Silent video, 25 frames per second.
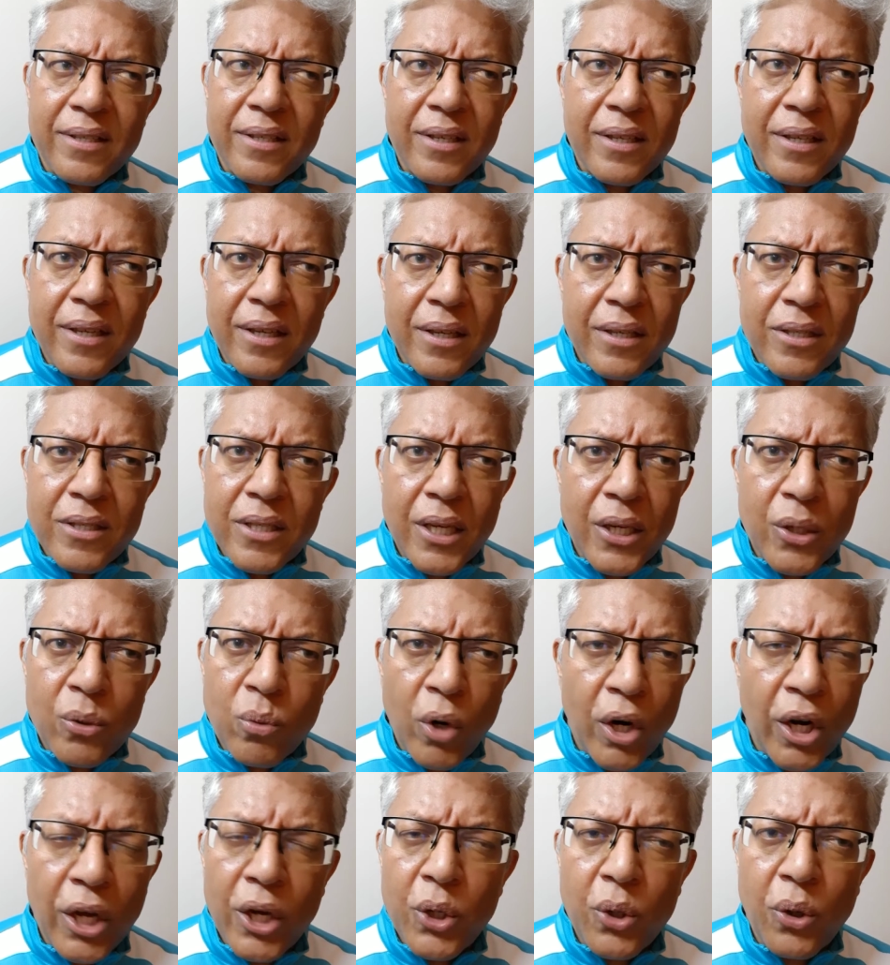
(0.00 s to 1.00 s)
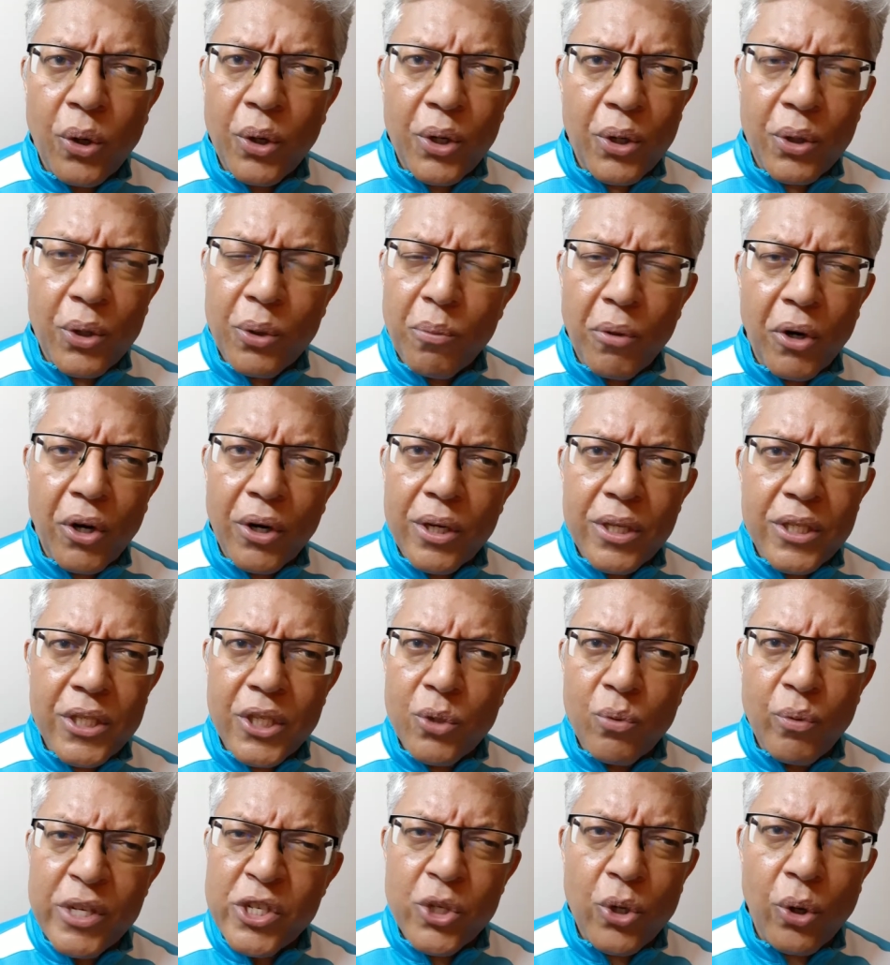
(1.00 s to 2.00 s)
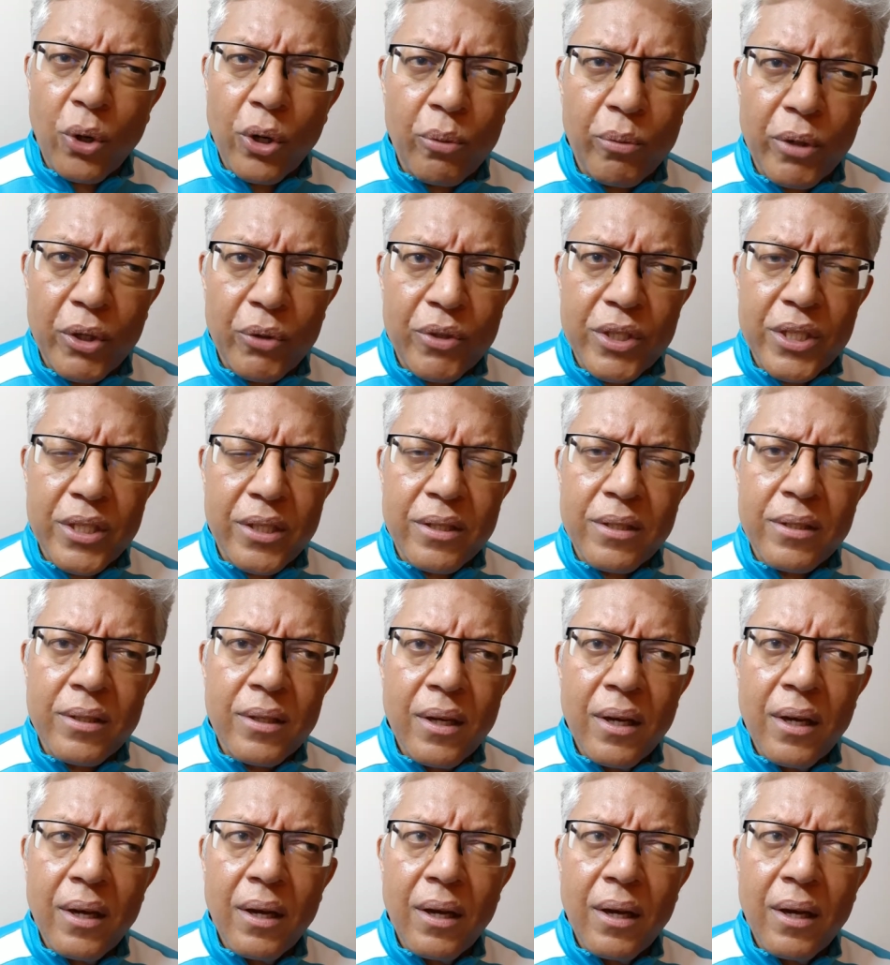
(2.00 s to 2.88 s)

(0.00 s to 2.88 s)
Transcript: and he said, "What are you talking about?" He said, "Which tournament was this?"